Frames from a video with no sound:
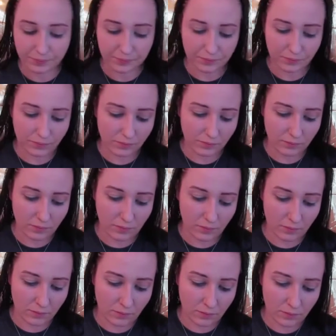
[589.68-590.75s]

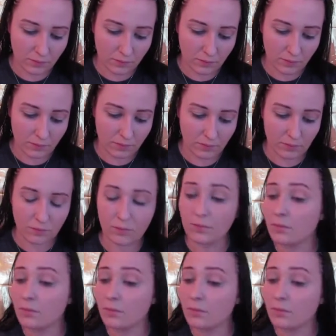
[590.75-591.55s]
Nothing is said.